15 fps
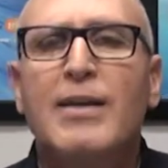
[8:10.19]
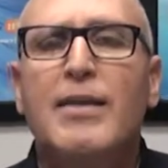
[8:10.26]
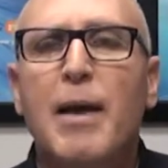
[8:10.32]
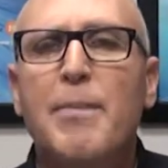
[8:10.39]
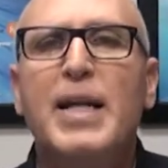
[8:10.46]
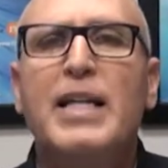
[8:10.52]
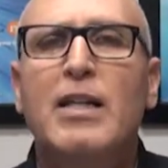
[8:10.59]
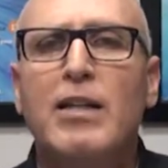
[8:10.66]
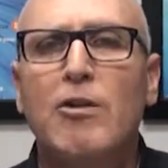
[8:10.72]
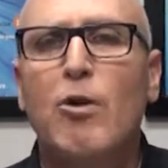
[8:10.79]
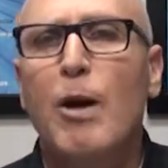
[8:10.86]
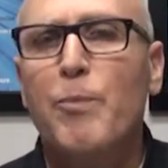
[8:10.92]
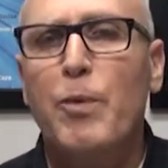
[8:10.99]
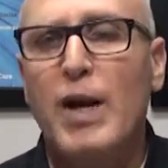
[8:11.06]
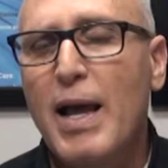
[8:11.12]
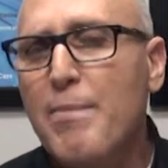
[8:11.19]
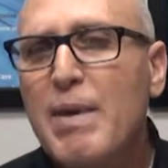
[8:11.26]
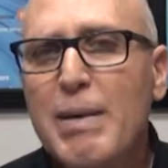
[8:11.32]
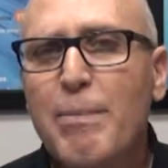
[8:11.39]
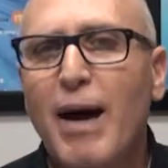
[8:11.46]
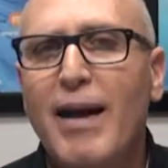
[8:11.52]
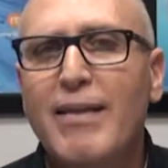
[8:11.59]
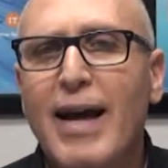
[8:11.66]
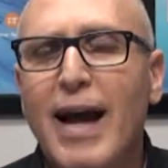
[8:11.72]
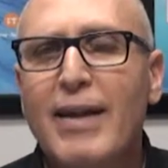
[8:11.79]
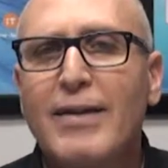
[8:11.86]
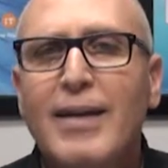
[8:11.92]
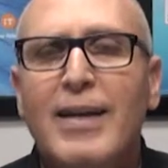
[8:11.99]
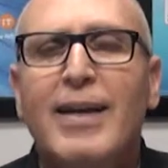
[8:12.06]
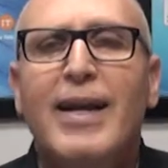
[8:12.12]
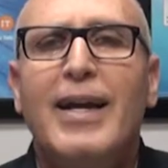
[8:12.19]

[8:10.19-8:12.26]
Let me clear up what I mean by that.